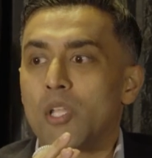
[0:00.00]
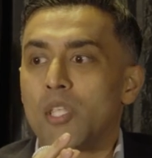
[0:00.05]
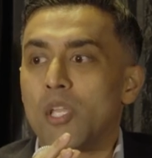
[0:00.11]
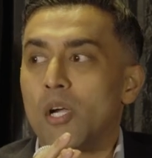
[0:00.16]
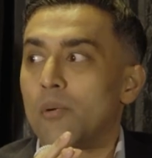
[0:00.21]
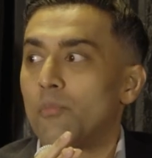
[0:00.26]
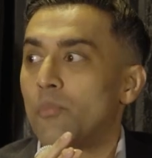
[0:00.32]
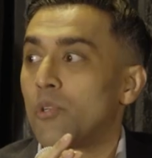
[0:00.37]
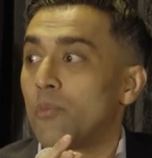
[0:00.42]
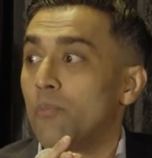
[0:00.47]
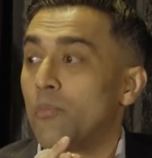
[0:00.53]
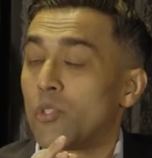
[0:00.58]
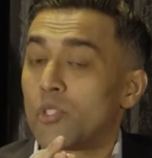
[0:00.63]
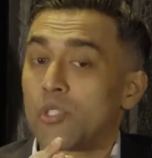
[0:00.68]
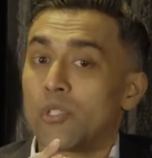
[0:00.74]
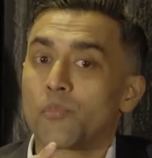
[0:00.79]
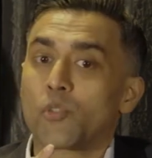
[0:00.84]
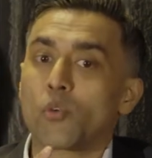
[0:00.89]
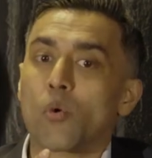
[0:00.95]
young
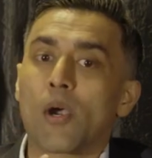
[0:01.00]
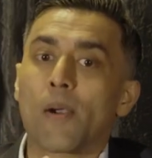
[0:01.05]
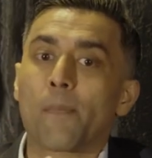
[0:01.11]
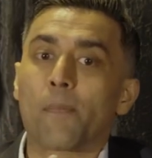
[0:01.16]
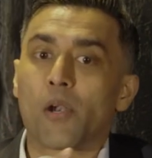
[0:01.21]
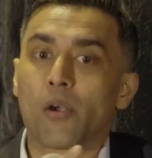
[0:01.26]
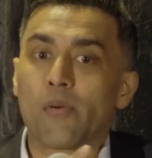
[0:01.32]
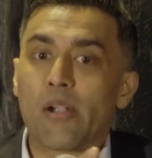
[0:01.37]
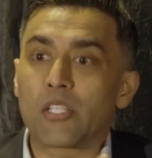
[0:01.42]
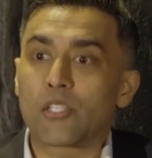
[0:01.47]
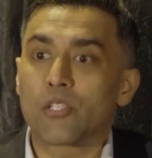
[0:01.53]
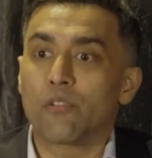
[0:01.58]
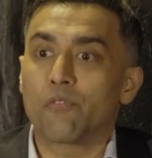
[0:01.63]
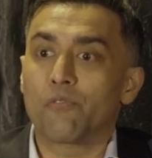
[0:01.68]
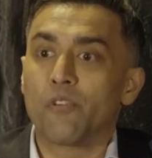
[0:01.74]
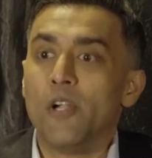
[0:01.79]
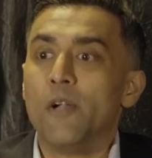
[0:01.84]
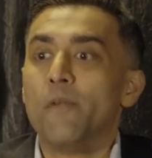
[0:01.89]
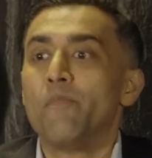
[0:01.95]
Muslims who are
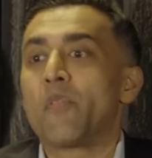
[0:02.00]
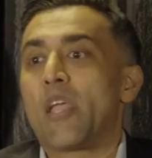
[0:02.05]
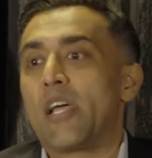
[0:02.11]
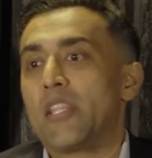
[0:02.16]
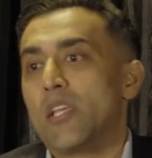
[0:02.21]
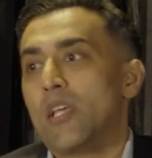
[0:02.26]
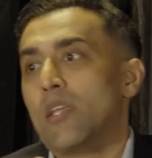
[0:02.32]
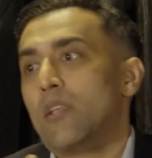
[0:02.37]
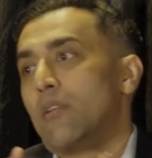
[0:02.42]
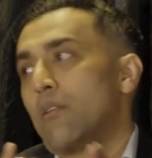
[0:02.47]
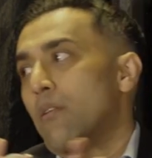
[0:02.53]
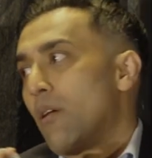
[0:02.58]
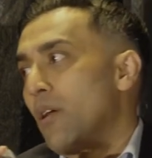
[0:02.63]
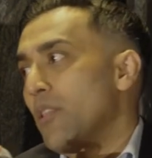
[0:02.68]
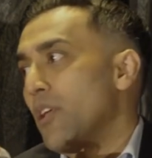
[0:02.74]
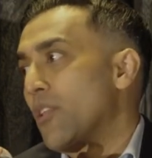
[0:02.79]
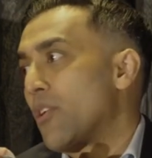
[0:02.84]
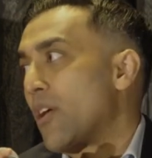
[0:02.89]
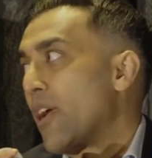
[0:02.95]
progressive, and then
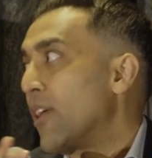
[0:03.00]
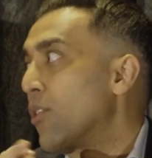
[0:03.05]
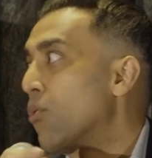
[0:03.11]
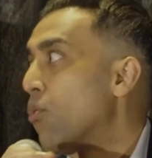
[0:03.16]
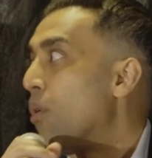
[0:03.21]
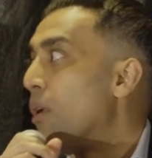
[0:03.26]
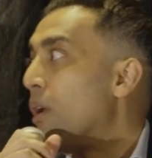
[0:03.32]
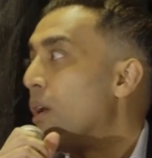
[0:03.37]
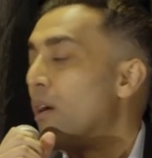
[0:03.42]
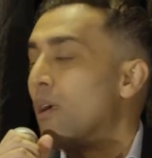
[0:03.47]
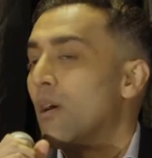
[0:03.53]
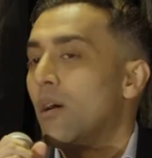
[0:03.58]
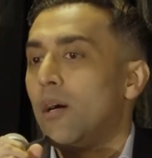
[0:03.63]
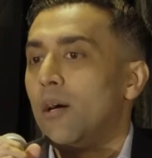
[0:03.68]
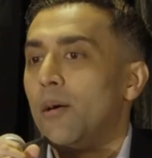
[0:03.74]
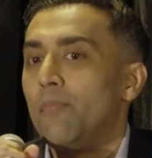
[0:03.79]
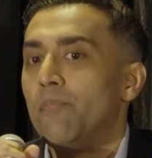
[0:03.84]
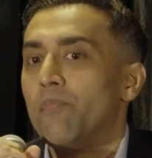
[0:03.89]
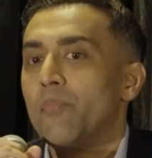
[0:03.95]
on the other hand, who are
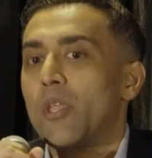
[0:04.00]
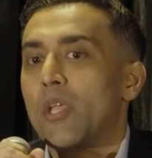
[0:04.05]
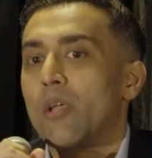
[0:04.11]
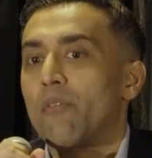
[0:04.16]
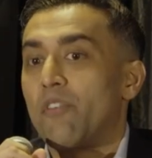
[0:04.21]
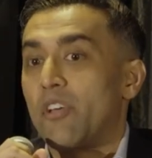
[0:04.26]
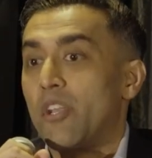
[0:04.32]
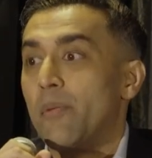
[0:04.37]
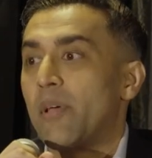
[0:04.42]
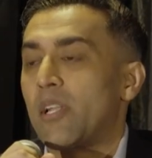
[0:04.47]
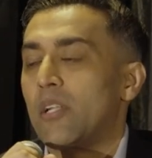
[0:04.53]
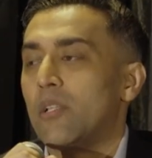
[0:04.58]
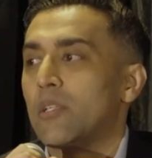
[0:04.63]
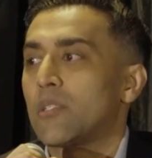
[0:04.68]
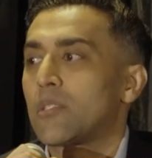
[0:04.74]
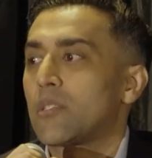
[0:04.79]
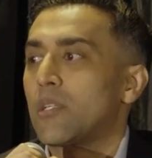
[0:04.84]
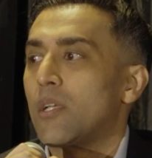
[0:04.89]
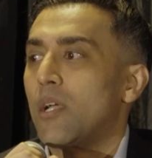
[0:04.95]

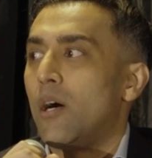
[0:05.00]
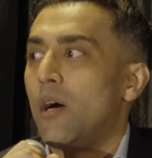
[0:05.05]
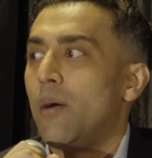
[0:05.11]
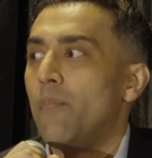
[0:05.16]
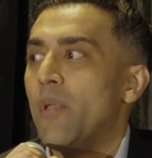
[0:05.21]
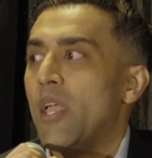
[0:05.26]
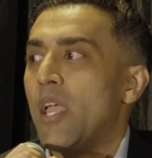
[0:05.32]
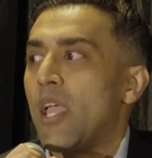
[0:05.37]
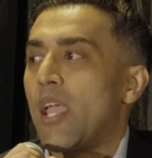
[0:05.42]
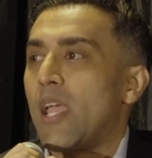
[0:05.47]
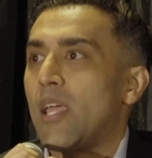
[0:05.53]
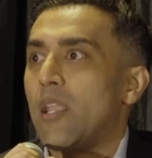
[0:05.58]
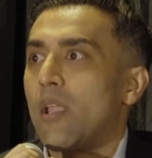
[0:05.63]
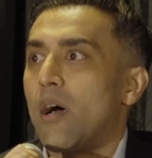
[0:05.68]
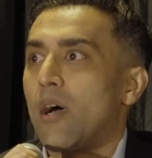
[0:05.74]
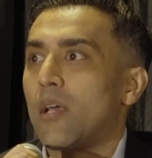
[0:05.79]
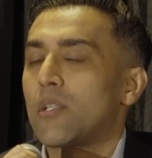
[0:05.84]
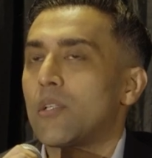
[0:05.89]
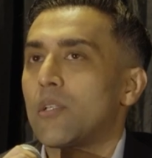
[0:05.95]
fundamentalist. And
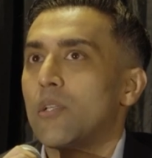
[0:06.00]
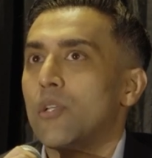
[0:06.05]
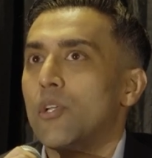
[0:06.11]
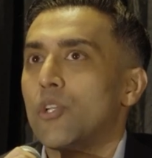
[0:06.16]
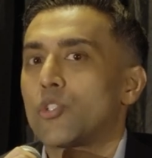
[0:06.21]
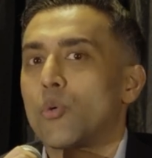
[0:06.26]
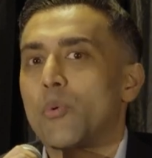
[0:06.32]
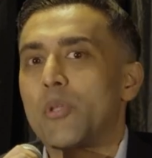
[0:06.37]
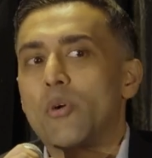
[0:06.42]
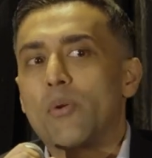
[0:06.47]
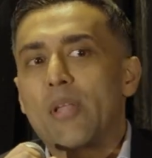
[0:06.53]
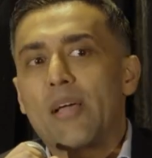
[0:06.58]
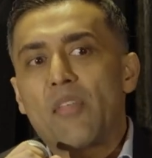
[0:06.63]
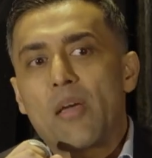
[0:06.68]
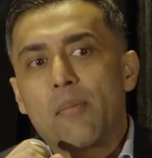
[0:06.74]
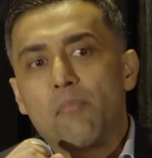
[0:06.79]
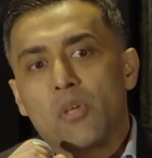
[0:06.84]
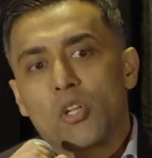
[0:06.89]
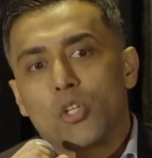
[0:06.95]
not, so we don't have
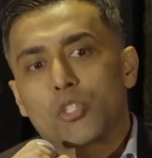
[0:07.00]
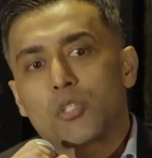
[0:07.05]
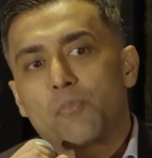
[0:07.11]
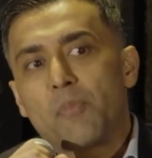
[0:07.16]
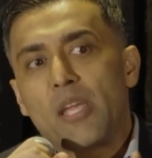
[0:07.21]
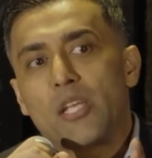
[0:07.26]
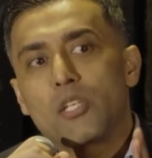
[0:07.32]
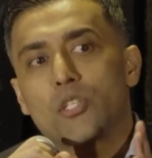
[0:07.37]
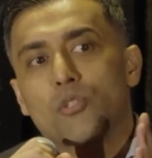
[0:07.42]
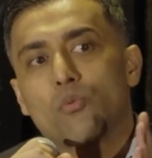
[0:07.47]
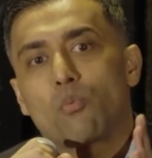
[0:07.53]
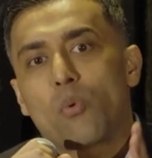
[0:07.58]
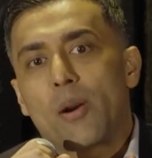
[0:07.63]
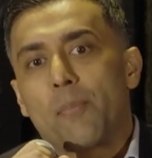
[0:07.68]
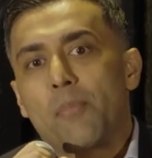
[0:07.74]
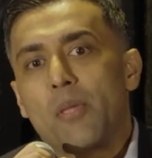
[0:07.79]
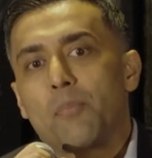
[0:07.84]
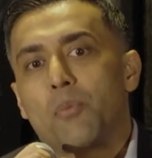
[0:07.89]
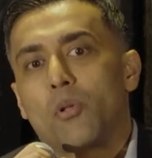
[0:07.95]
that middle space
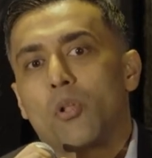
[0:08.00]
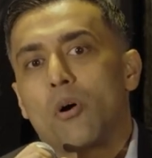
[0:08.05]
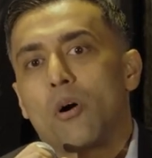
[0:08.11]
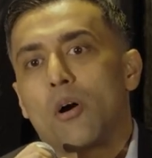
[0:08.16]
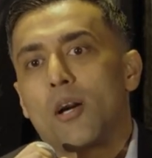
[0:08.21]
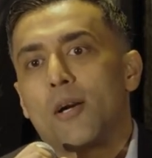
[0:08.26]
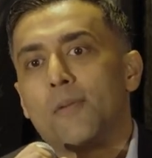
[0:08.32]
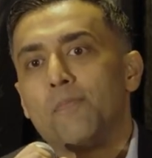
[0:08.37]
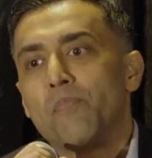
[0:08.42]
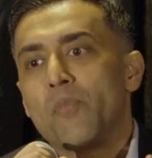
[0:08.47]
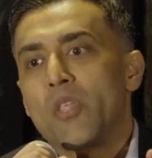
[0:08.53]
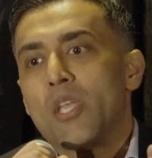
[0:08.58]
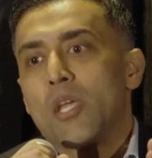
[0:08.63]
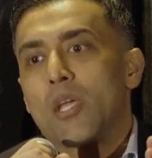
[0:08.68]
where people are